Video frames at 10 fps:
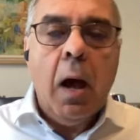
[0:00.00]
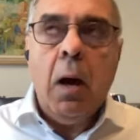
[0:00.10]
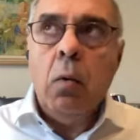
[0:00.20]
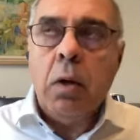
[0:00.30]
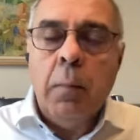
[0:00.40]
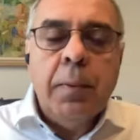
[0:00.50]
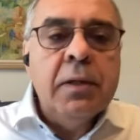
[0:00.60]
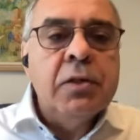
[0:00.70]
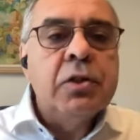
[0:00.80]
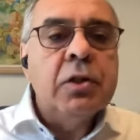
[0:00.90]
how
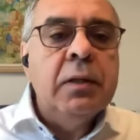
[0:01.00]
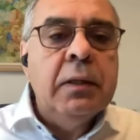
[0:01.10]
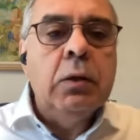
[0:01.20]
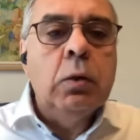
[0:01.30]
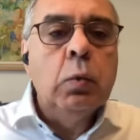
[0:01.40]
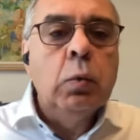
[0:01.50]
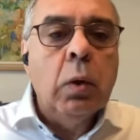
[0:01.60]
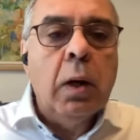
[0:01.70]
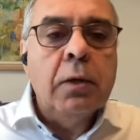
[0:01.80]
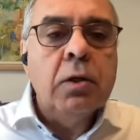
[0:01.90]
companies need
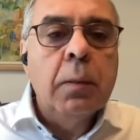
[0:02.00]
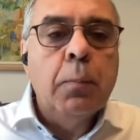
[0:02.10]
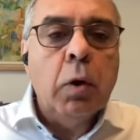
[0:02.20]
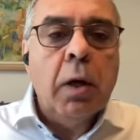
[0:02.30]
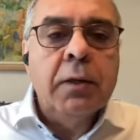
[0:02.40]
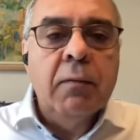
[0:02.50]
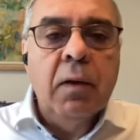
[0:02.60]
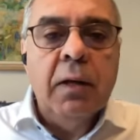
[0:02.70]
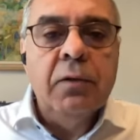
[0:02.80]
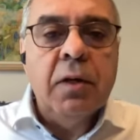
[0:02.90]
to actually
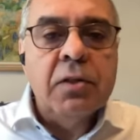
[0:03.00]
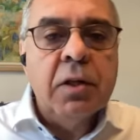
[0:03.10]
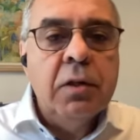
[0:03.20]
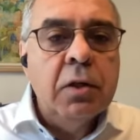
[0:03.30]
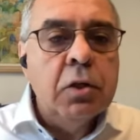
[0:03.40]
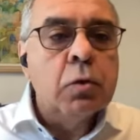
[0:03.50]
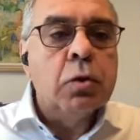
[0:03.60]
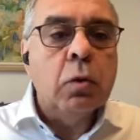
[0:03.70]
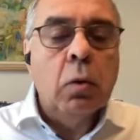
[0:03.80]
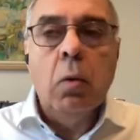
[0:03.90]
proactively address any
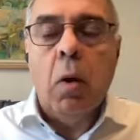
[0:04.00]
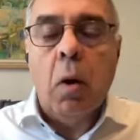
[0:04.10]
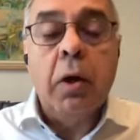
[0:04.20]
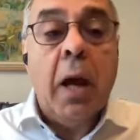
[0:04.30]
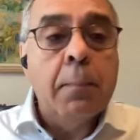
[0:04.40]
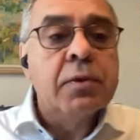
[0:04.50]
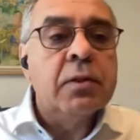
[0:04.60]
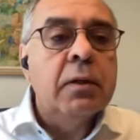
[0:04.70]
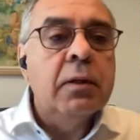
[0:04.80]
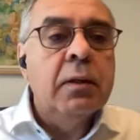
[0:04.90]
issues or, or gaps
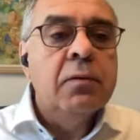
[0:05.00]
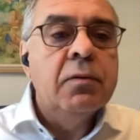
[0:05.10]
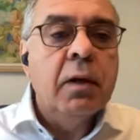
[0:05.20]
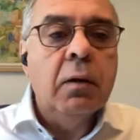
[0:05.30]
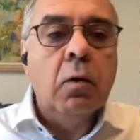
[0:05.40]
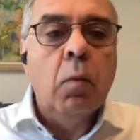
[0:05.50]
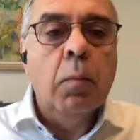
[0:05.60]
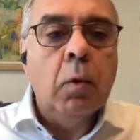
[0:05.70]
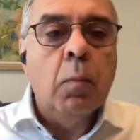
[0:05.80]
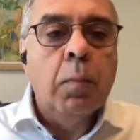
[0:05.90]
in their com-
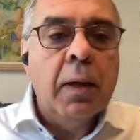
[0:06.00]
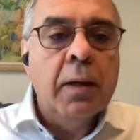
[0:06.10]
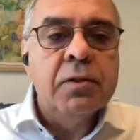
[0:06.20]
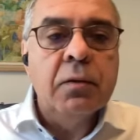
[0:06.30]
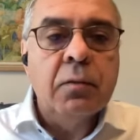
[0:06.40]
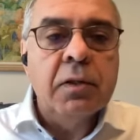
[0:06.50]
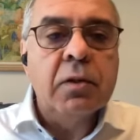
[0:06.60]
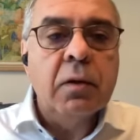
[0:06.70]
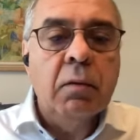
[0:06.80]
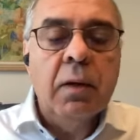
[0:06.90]
compliance and
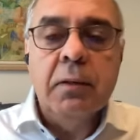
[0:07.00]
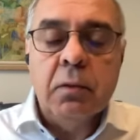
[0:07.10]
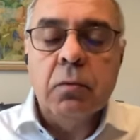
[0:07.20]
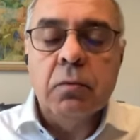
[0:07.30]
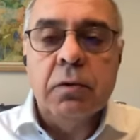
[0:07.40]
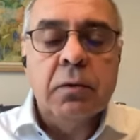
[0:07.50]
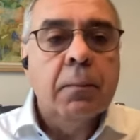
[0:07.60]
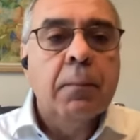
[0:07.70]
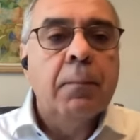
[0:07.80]
risk related to this?